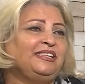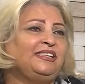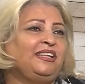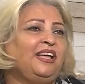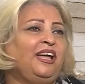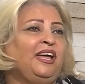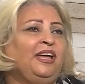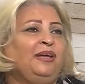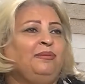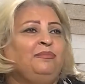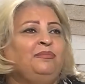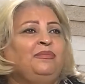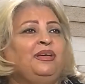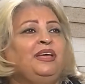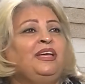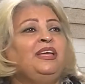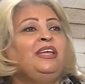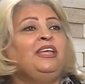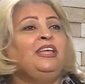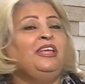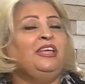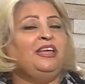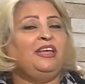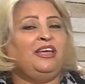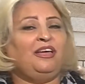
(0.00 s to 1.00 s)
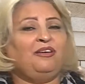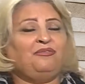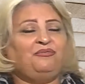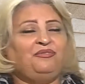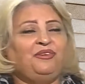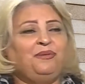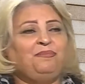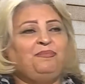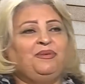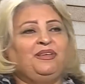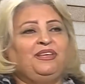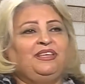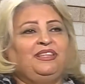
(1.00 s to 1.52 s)
time
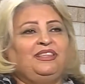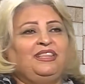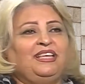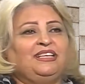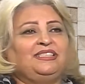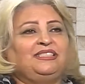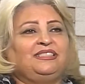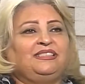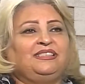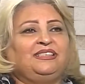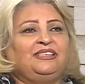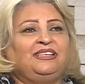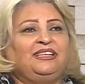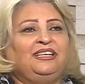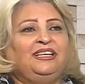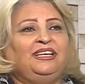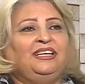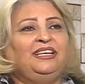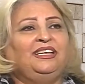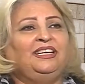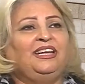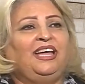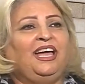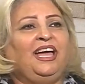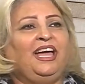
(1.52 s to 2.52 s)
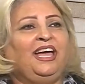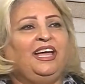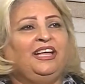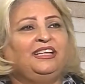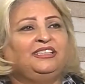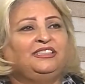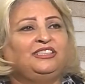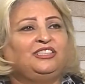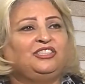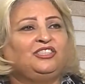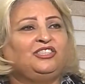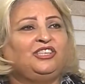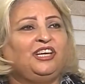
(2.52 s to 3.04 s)
flipping the screen
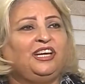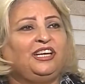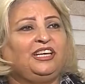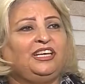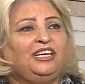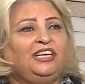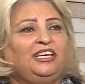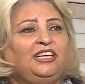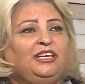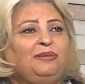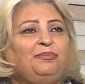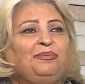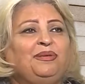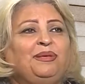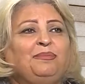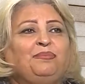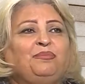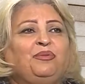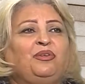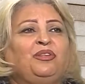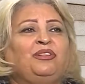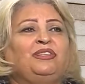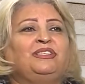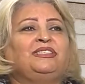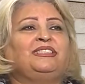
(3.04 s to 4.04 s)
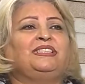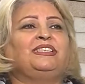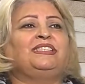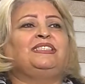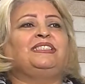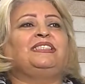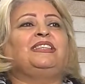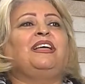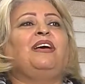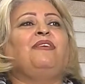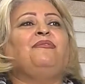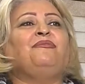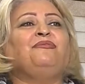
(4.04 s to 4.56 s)
and checking people's
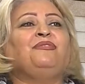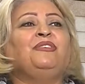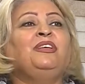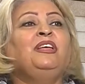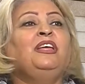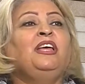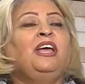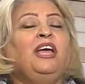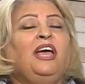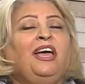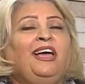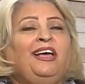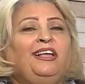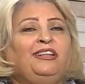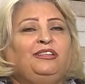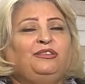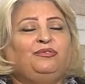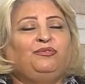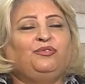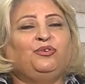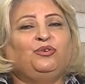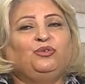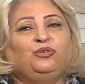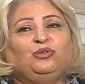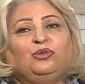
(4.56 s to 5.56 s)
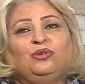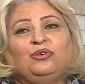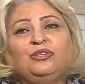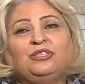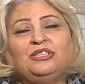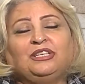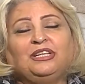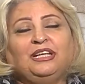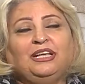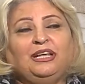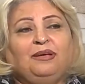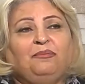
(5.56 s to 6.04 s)
stuff and photos,